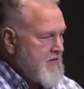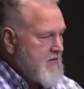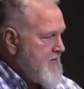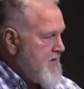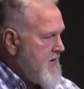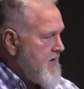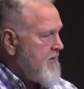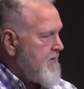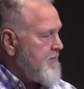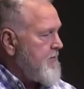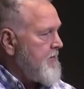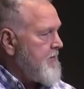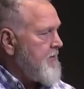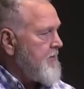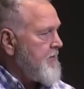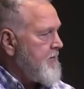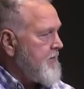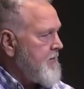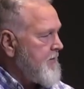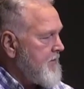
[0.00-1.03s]
to them
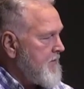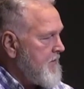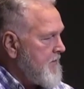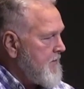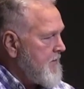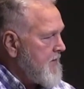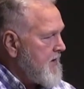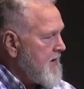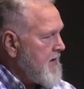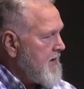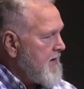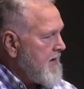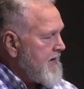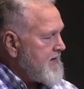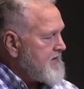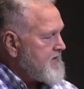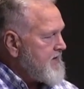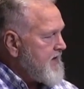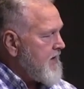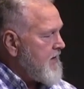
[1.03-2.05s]

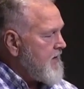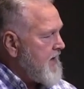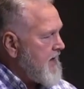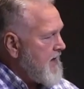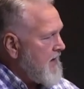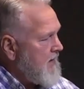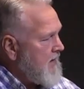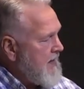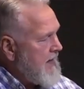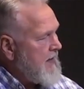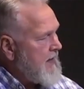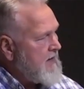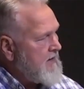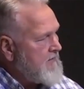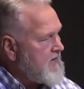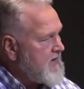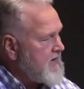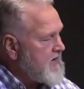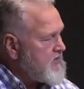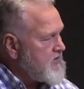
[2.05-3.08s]
as they are now out
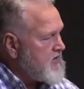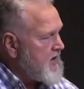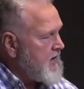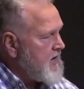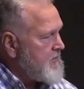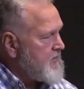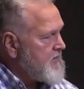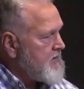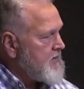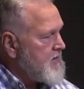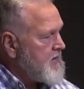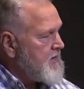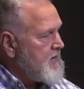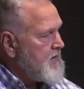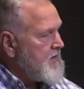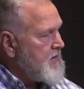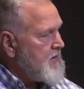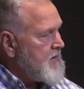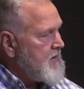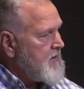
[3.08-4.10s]
of Egypt.
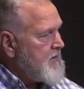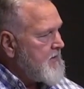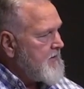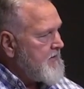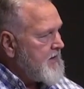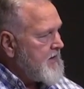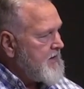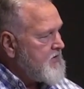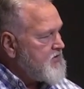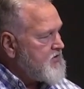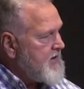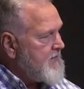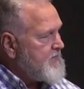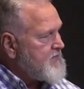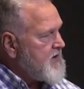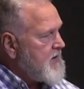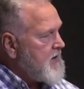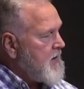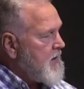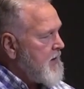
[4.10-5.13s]
The
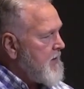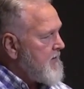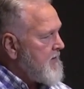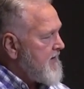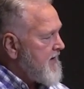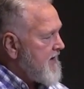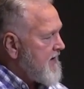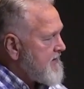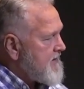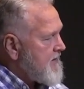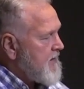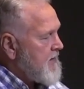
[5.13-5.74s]
Egyptian army that